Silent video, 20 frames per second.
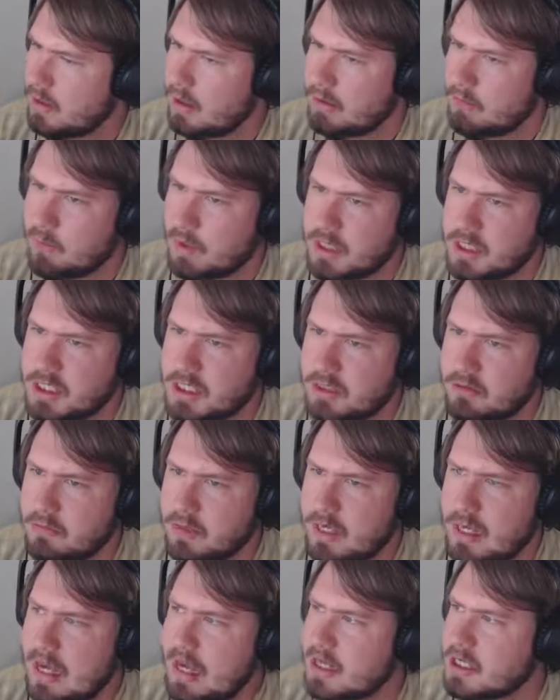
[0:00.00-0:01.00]
I wish he
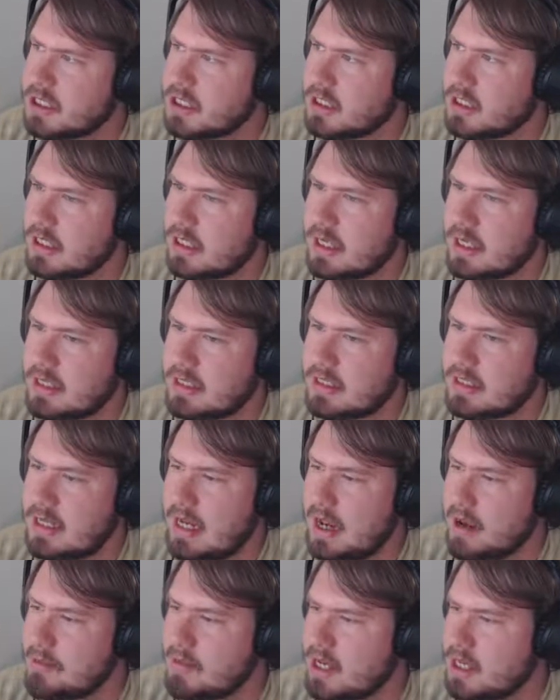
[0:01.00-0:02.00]
would actually get
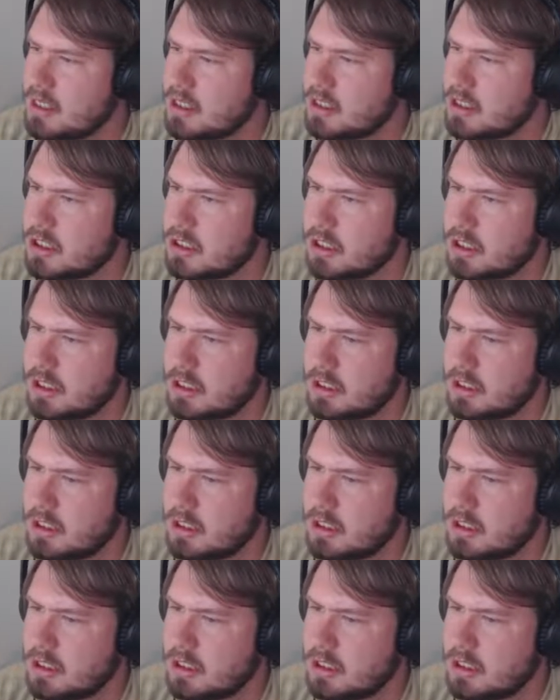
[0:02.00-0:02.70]
damaged